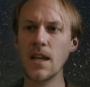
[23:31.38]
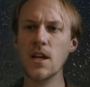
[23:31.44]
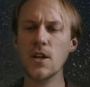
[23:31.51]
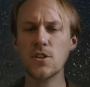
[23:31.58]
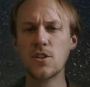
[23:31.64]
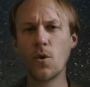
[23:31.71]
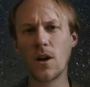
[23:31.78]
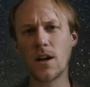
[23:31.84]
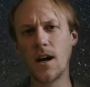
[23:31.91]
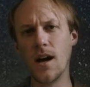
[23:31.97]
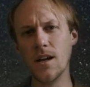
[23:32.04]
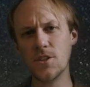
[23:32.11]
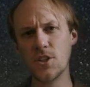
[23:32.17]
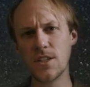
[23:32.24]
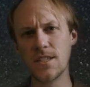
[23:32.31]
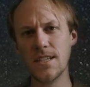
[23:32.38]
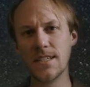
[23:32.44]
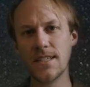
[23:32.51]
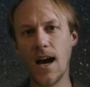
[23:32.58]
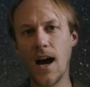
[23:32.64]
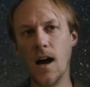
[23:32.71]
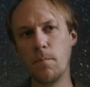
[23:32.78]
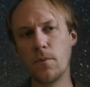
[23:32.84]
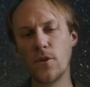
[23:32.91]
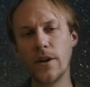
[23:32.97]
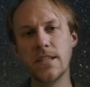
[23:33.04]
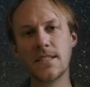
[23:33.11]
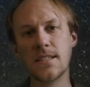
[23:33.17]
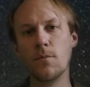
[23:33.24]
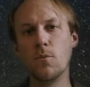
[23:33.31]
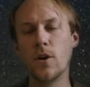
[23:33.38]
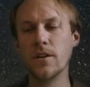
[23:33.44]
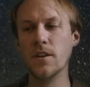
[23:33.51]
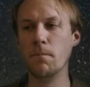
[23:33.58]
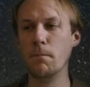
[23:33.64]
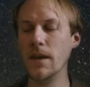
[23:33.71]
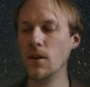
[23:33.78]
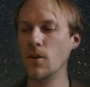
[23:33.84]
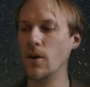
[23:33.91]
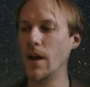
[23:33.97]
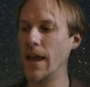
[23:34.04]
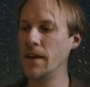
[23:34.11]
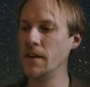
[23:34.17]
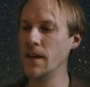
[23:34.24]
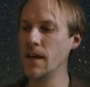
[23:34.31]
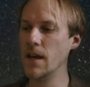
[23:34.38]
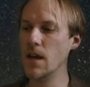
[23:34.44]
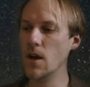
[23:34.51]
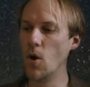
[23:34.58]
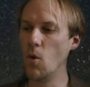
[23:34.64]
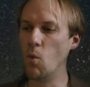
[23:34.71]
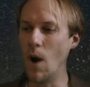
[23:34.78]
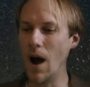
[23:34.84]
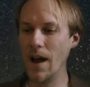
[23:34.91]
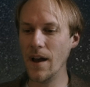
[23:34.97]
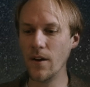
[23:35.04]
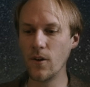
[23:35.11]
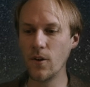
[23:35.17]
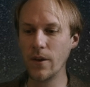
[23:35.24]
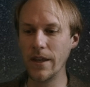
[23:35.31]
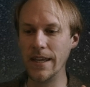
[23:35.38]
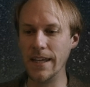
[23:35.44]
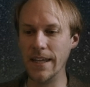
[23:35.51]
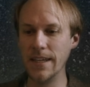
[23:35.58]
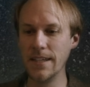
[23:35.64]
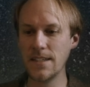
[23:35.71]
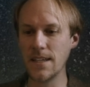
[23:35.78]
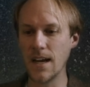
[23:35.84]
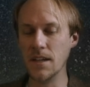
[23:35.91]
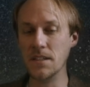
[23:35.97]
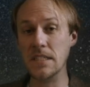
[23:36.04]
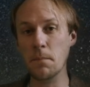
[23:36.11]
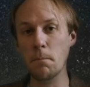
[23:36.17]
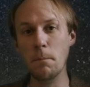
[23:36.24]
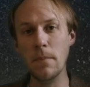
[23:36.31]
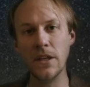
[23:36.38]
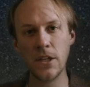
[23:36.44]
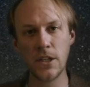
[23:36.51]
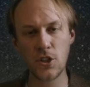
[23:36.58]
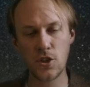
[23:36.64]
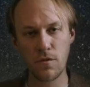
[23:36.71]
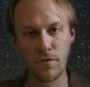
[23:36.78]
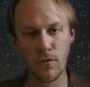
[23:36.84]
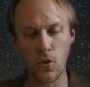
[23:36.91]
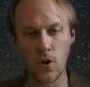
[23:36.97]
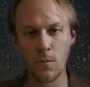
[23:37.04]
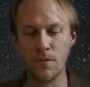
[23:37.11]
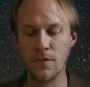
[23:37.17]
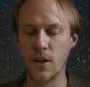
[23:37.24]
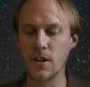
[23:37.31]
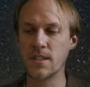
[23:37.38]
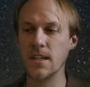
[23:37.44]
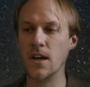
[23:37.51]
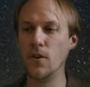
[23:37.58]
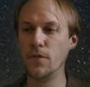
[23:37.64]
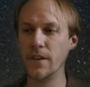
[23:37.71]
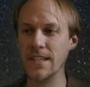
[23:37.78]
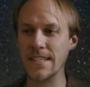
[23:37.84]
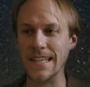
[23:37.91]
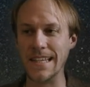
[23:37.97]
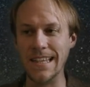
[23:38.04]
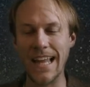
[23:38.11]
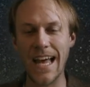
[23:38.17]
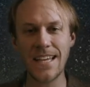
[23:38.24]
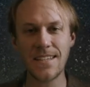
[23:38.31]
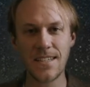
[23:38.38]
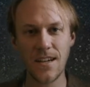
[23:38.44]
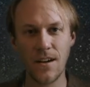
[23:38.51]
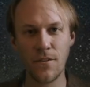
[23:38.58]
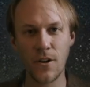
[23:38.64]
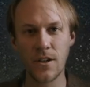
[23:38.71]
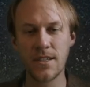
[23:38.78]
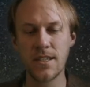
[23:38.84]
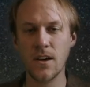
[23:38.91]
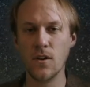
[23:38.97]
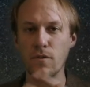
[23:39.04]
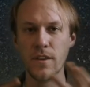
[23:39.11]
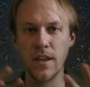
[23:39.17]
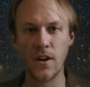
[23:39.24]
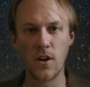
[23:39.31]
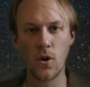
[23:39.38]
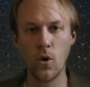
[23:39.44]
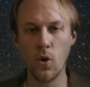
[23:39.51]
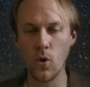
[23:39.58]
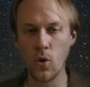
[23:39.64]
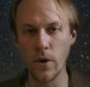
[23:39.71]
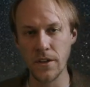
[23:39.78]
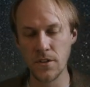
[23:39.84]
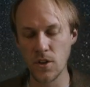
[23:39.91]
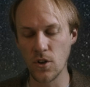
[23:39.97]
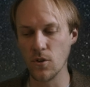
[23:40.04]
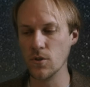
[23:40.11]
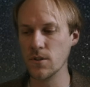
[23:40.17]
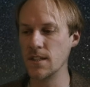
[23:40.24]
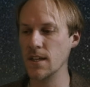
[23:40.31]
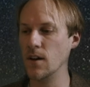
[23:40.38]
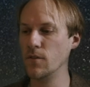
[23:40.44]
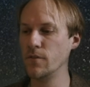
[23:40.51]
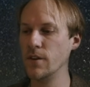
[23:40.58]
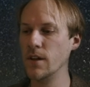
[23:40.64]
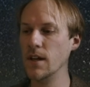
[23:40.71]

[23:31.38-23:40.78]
So our consciousness operates somewhere in the middle, and while it is a diminished form of ourself, it is less of ourself than our whole integral self,